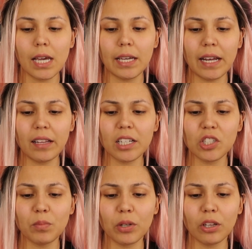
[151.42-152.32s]
And I like
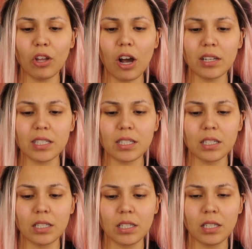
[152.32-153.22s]
to put a lot
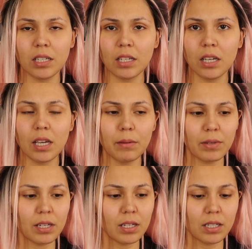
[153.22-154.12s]

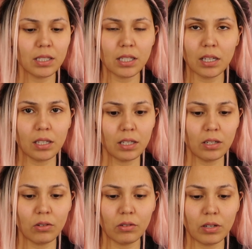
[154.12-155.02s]
because, you
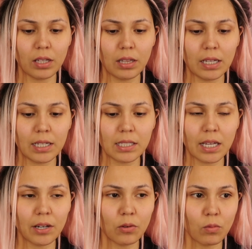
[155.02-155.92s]
know, like I
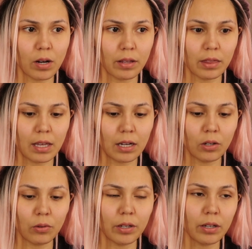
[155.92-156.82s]
said, I don't want that
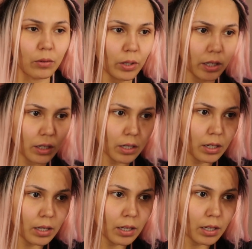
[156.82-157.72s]
going anywhere.
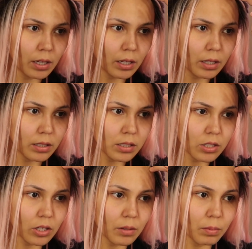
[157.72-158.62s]
And
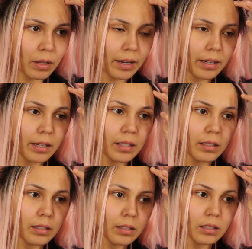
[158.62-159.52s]
start applying it
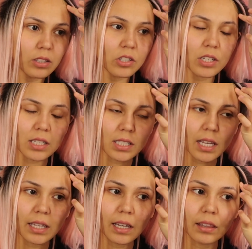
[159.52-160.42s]
just
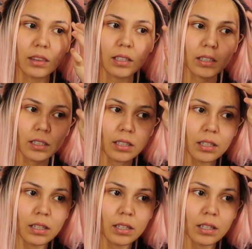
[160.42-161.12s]
like at the